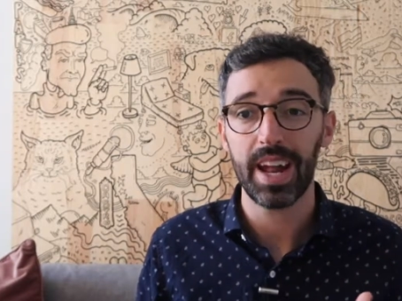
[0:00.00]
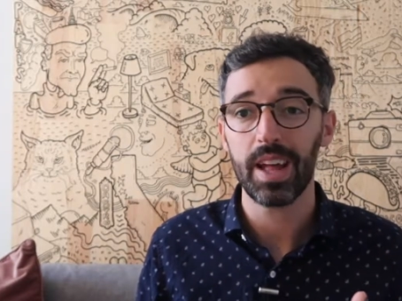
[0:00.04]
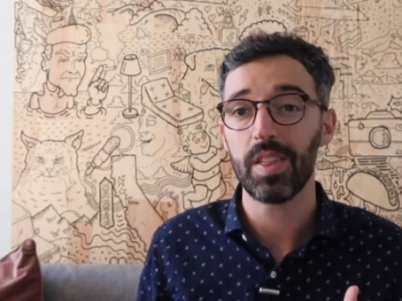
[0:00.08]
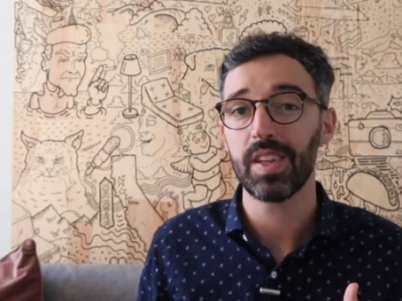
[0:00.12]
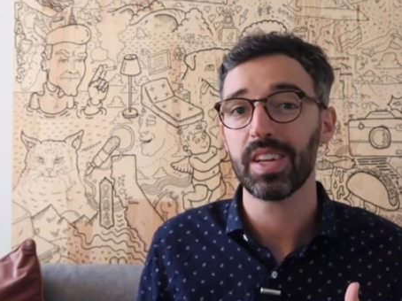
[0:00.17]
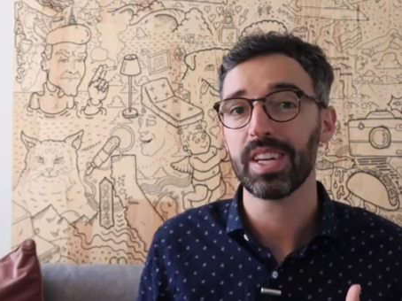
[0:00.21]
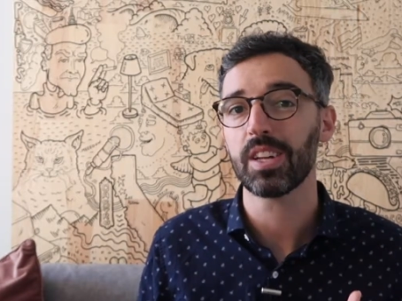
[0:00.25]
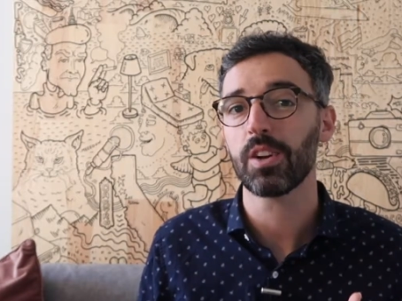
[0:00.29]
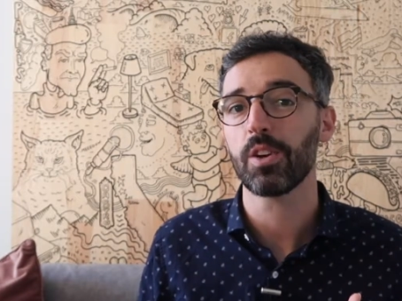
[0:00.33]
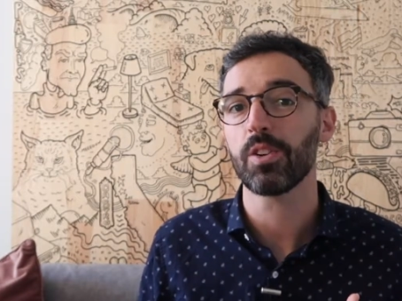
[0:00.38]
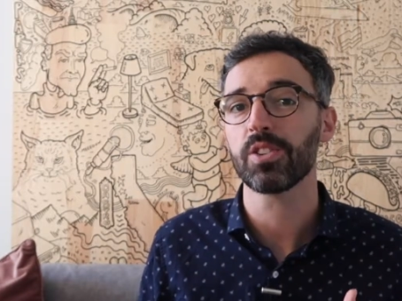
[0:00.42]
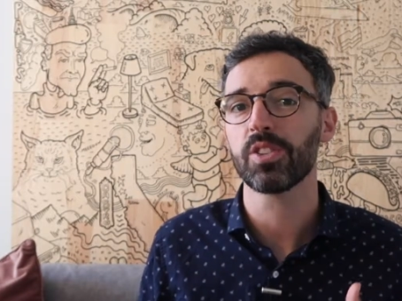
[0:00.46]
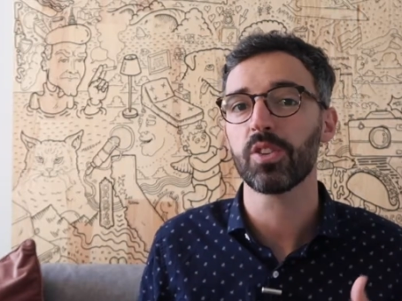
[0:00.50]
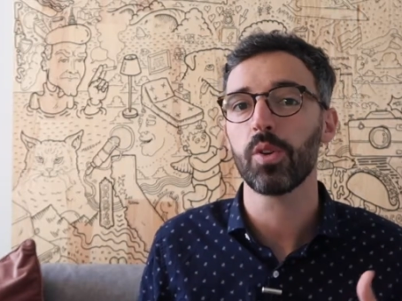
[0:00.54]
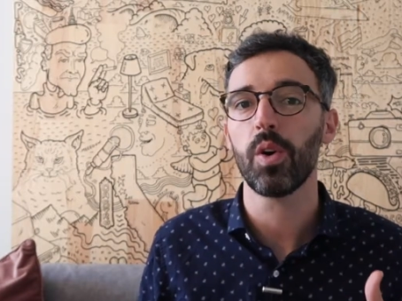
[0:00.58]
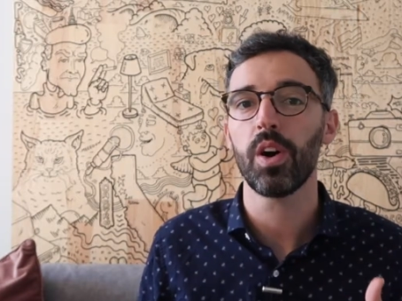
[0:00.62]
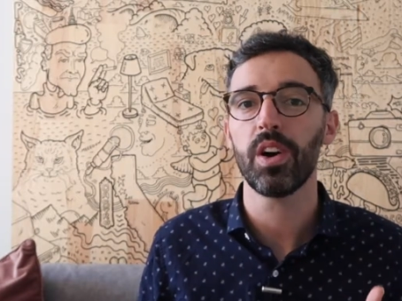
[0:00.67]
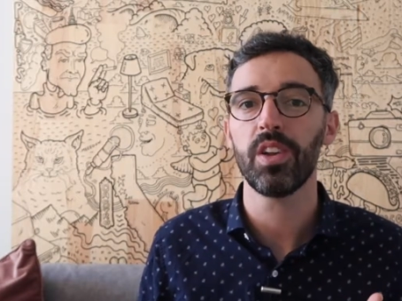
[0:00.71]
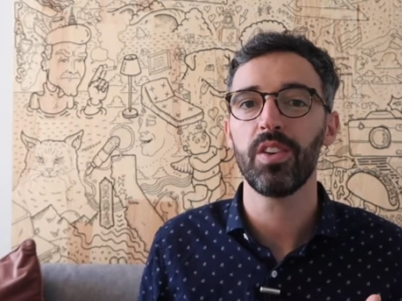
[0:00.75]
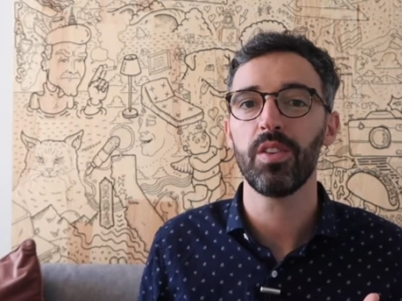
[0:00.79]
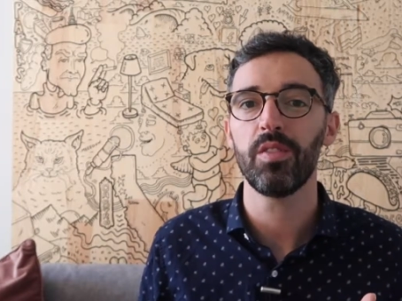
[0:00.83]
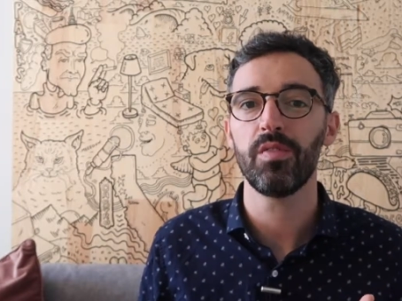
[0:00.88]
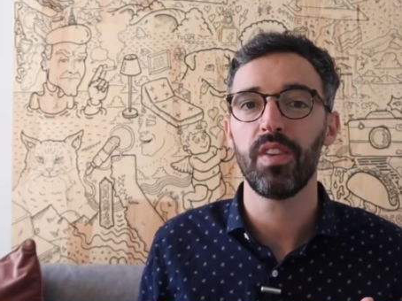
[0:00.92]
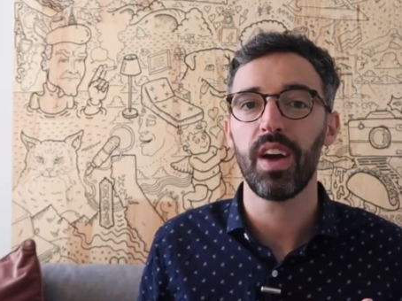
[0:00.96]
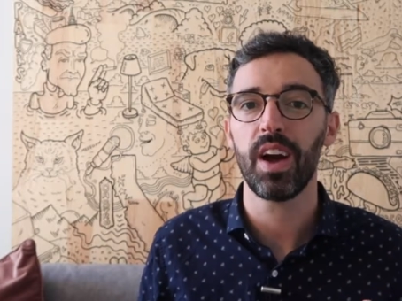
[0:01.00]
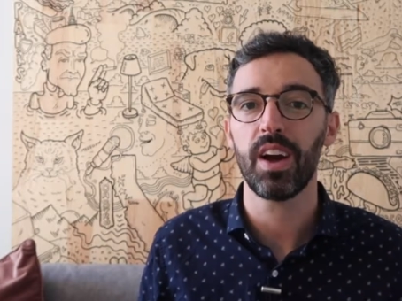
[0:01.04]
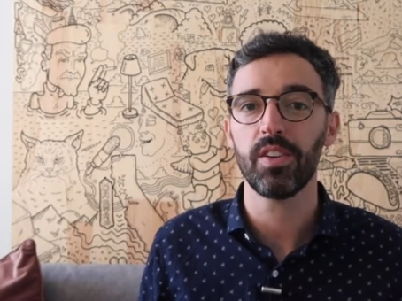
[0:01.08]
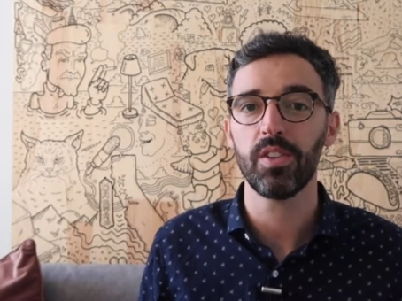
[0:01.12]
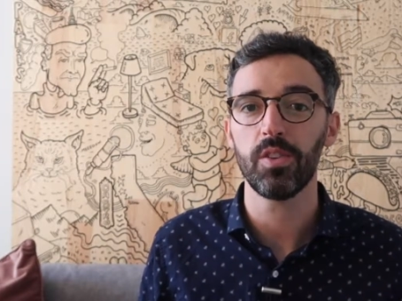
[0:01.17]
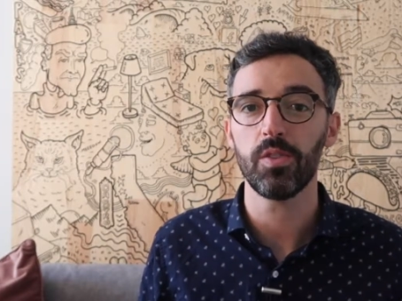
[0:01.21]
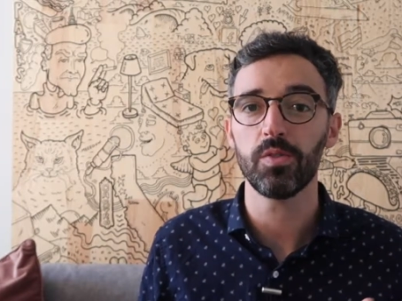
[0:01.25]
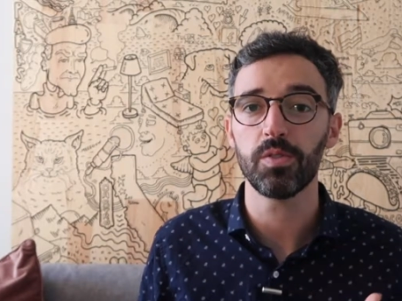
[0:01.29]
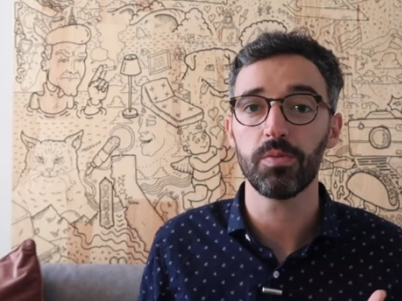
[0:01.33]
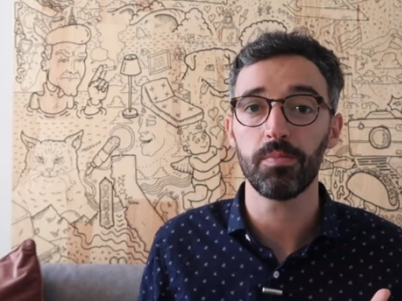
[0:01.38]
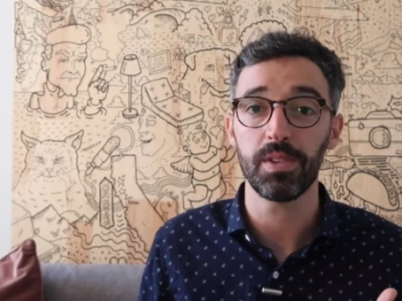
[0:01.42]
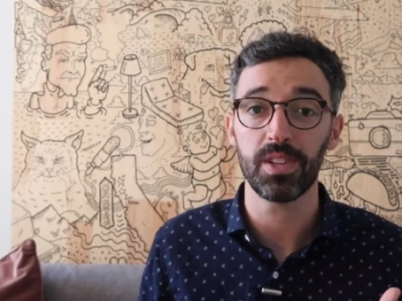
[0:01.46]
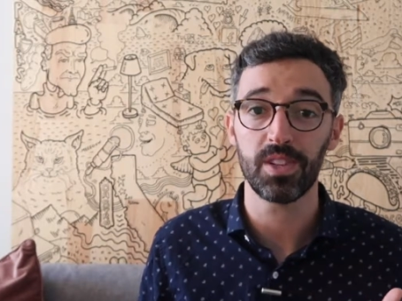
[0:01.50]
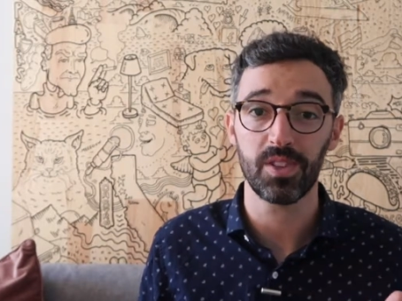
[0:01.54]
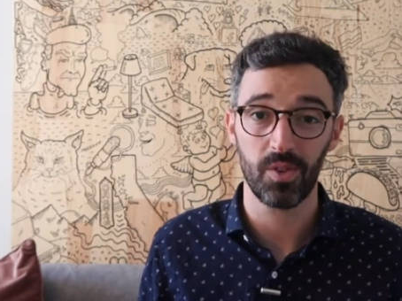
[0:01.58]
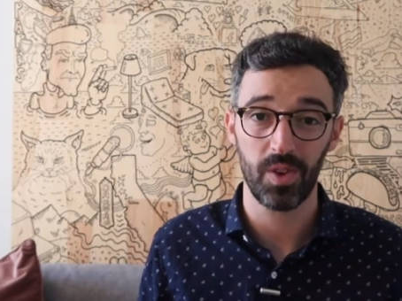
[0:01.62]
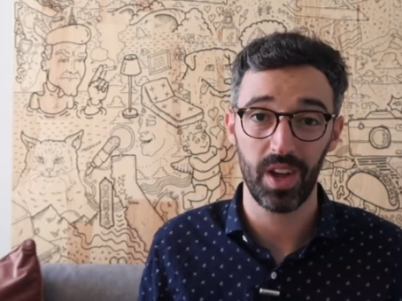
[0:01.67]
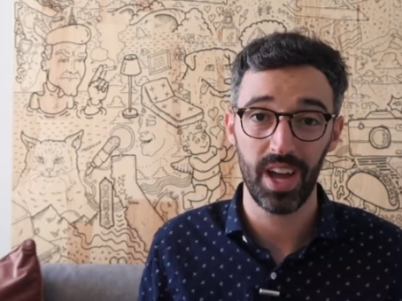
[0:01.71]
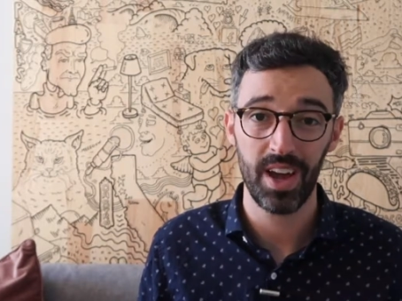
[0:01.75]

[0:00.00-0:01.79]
I think it also undervalues mental